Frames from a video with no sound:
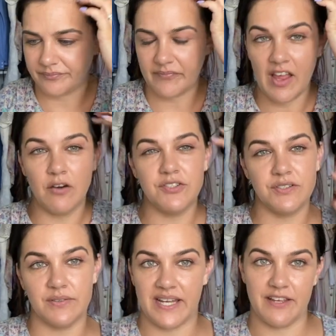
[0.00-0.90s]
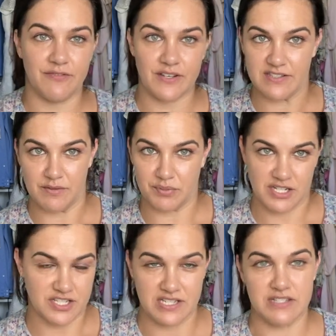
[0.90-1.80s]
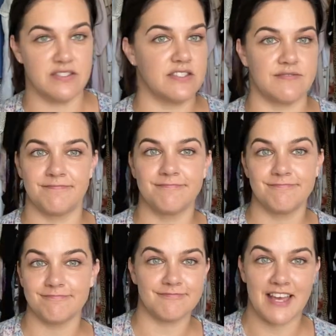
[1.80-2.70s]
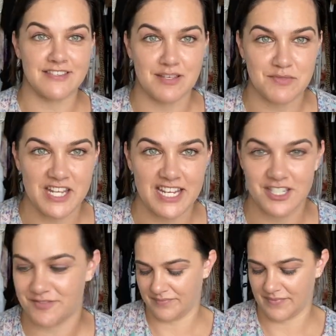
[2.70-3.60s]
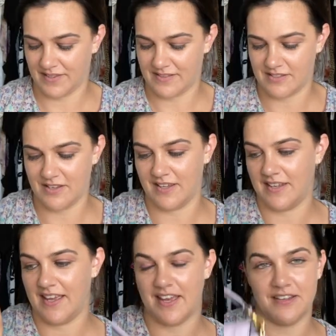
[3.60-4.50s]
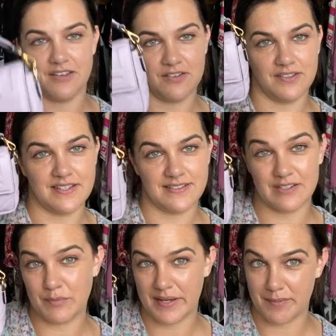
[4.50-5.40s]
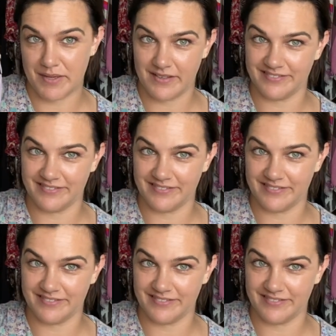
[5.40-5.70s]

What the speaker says: I'll do a first impressions at some stage. So you can hand hold this little baby.